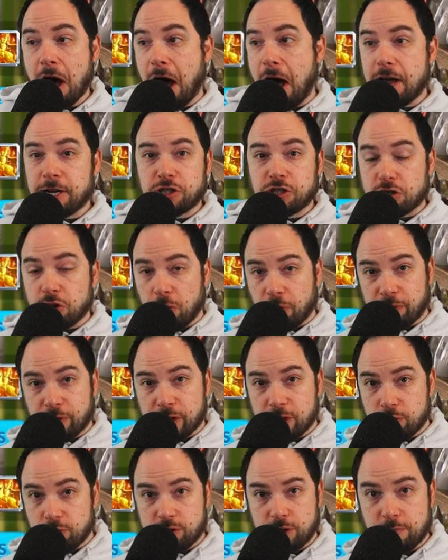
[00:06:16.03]
I actually don't
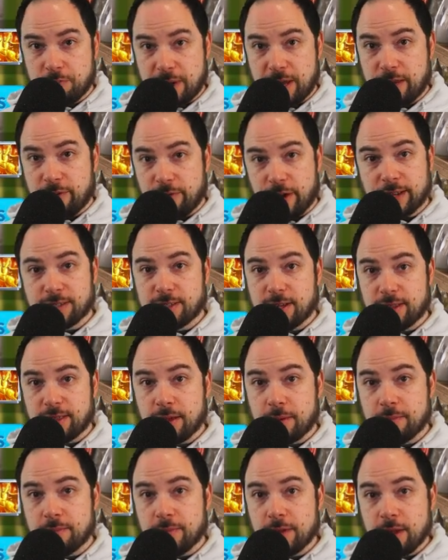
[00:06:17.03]
think you should be investing
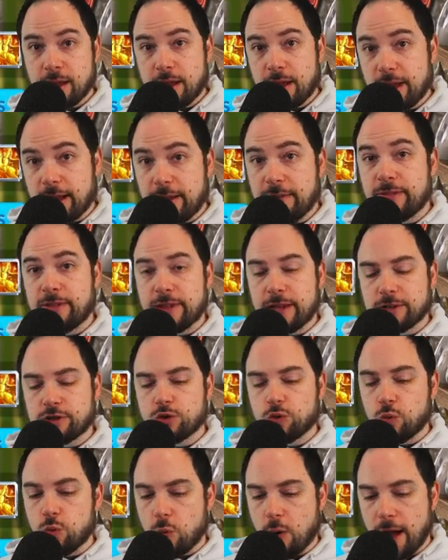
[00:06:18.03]
them in
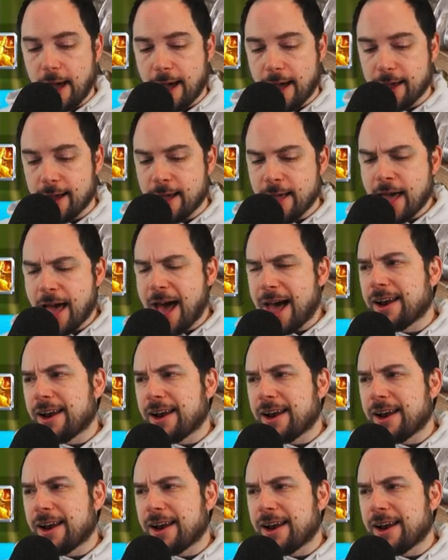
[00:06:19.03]
this way.